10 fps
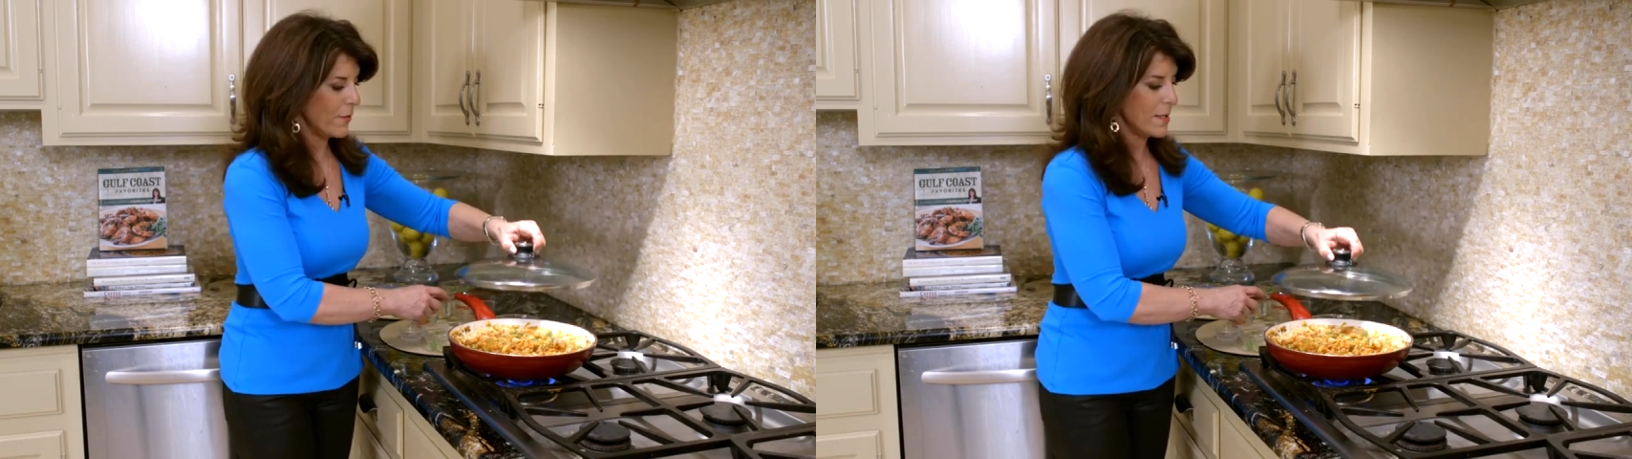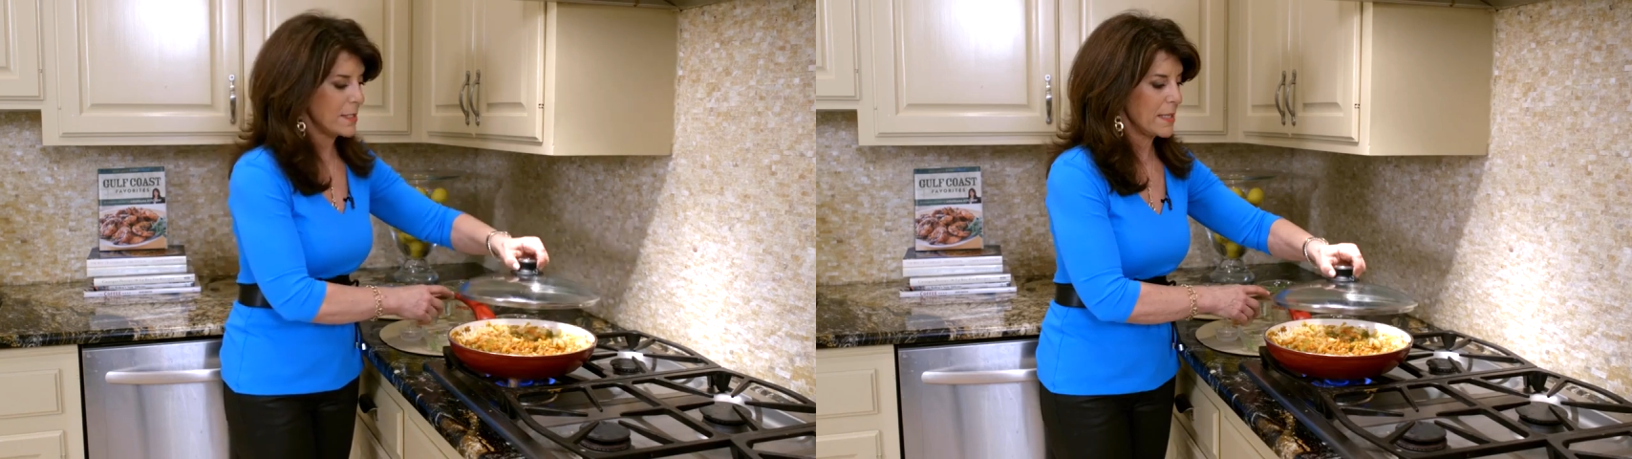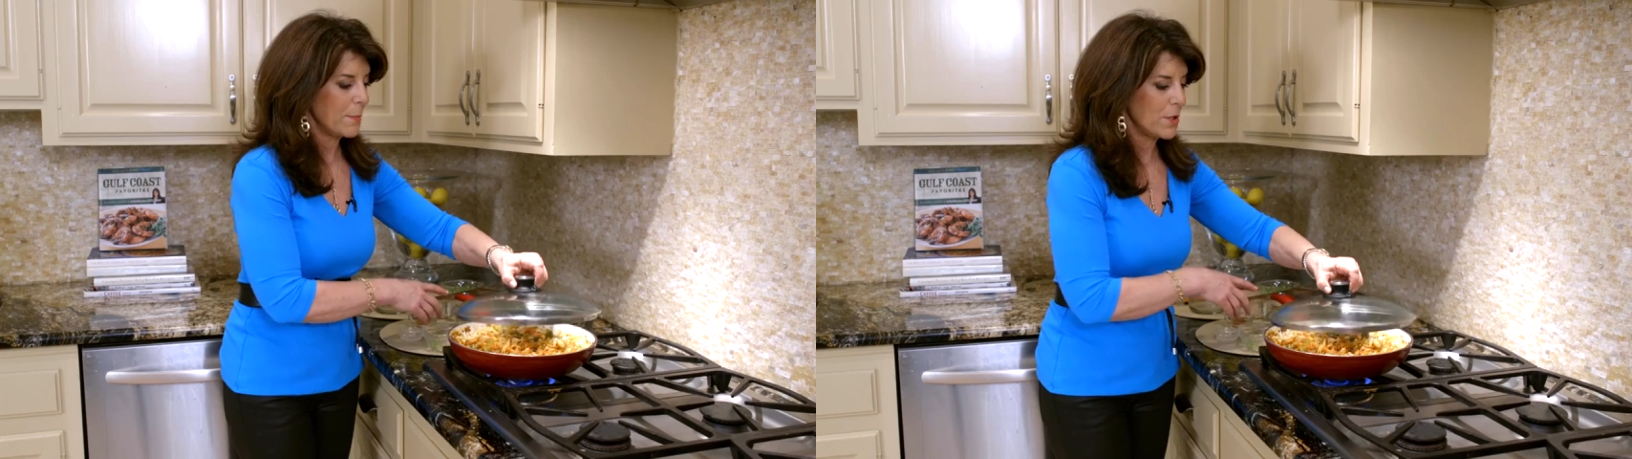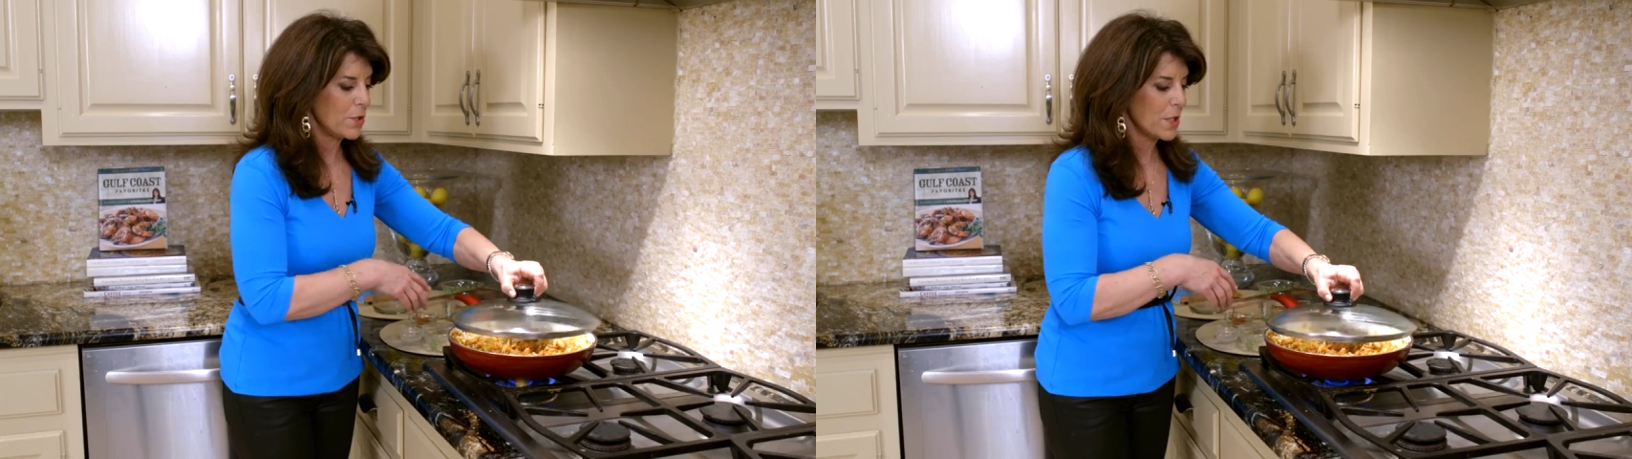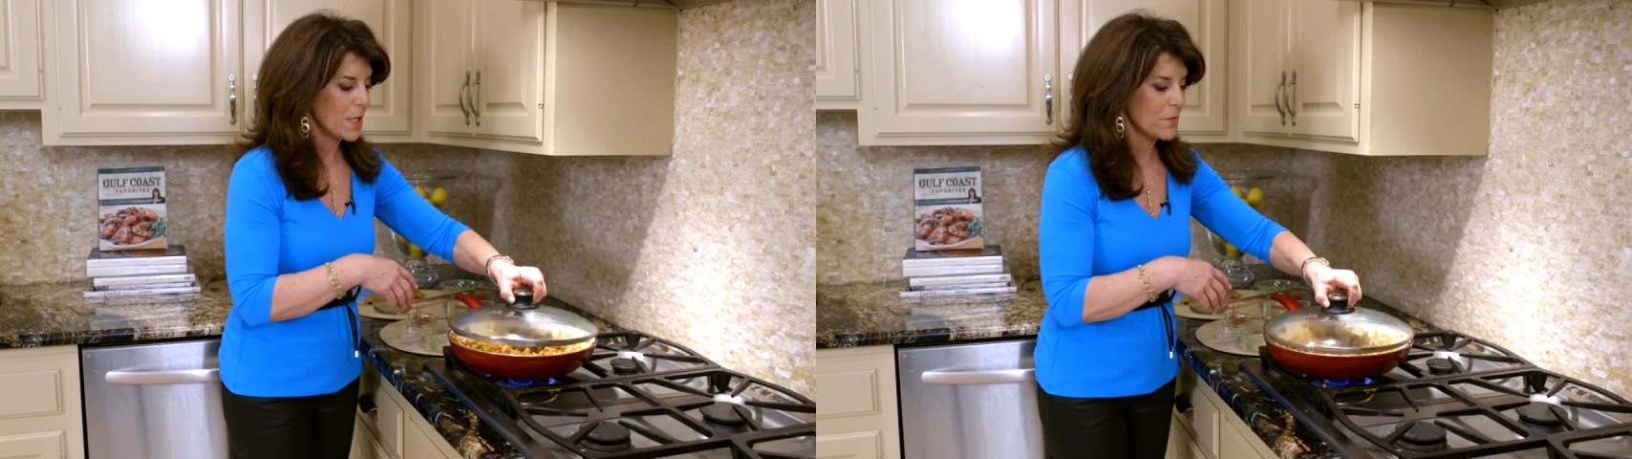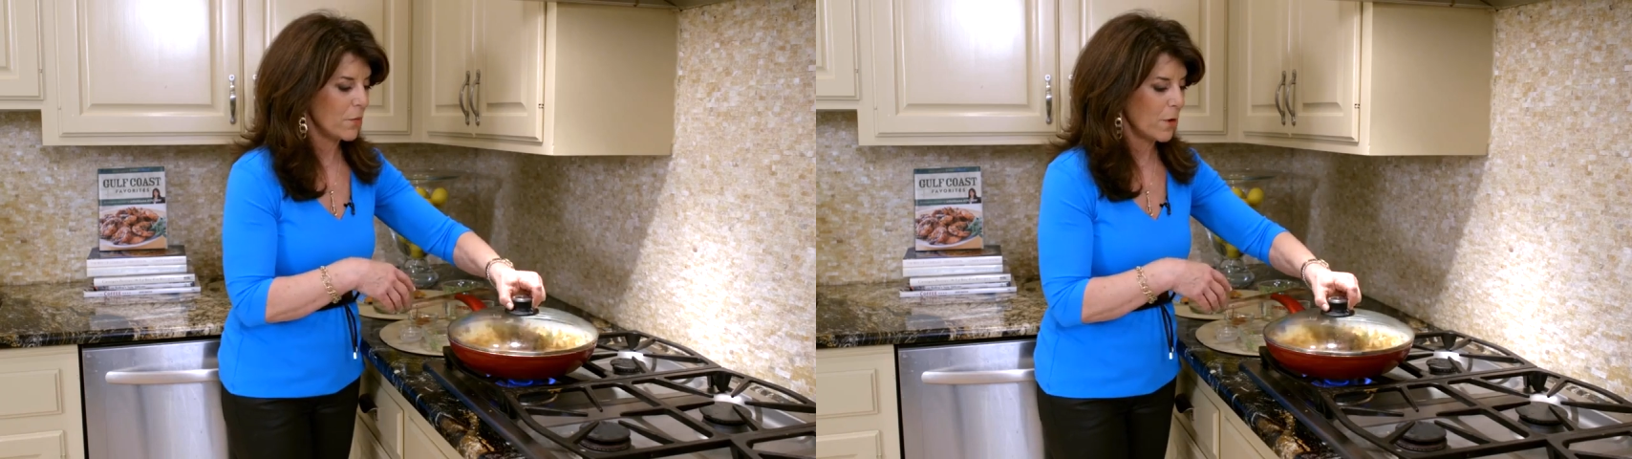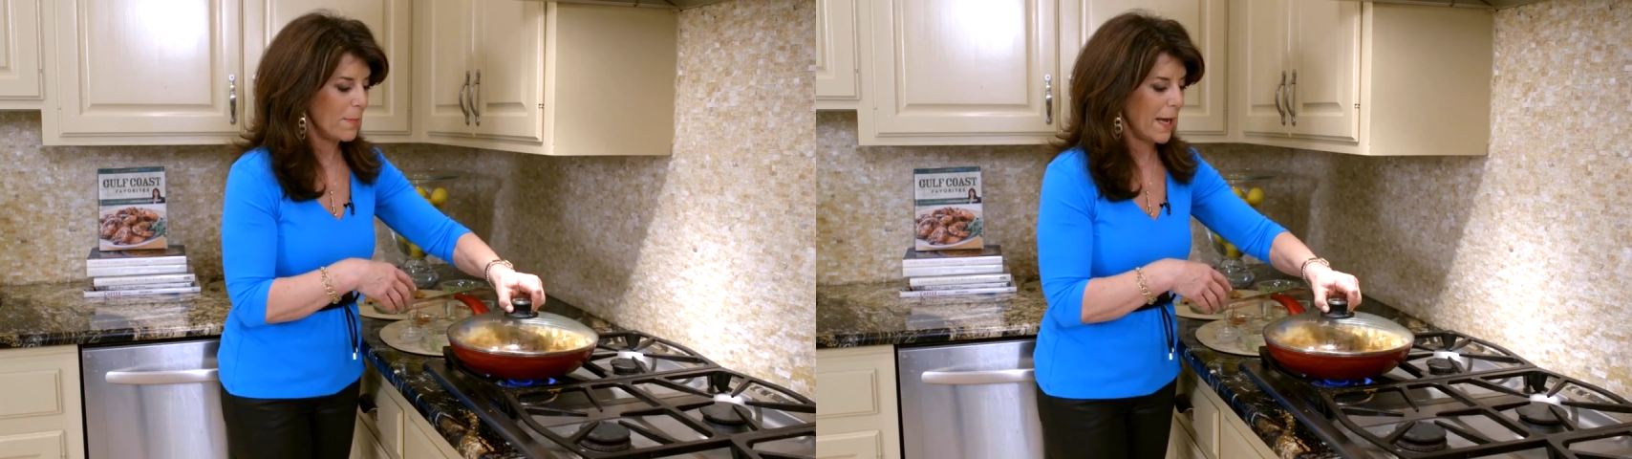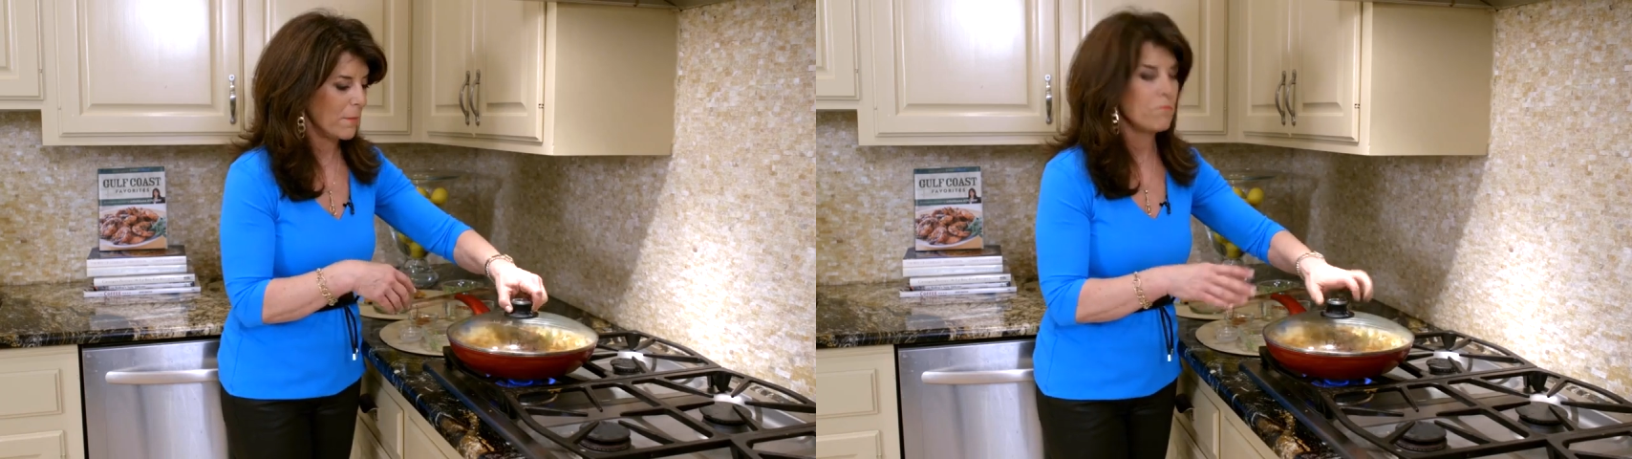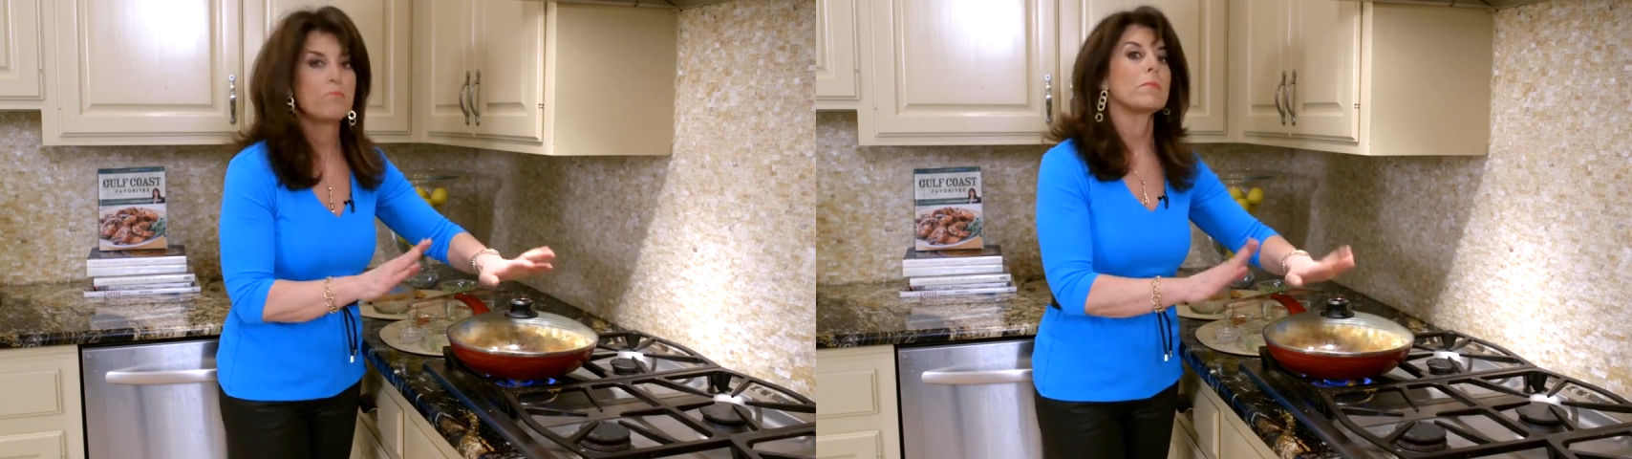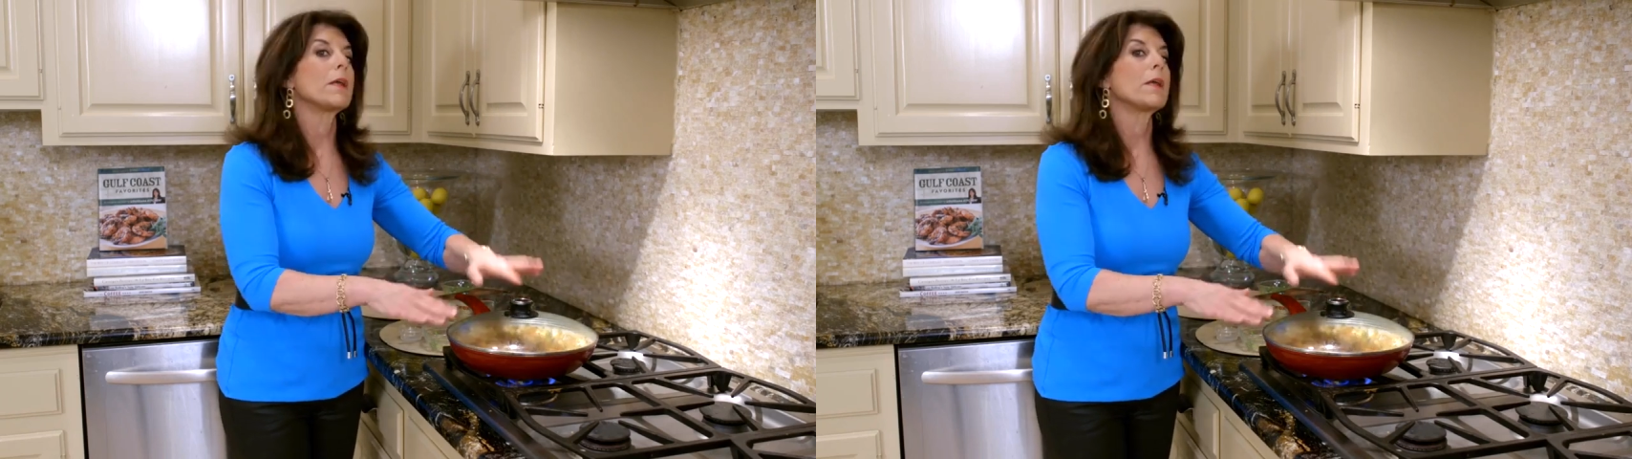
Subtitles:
this simmer just for about